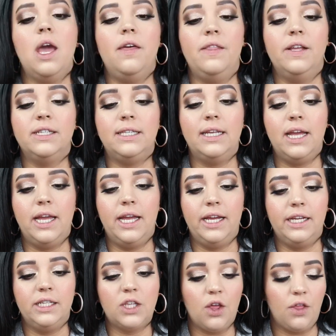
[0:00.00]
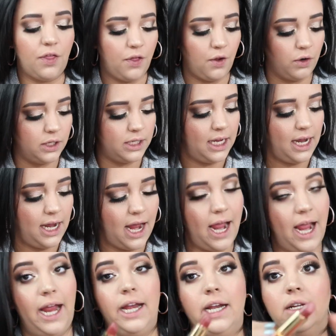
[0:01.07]
and this is
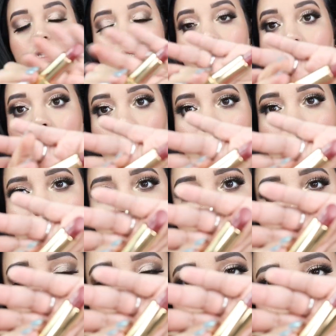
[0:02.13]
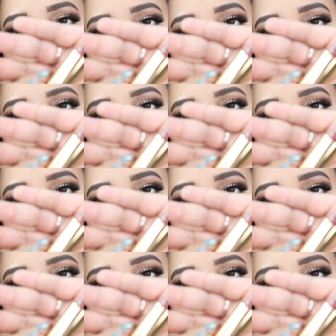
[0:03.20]
$38.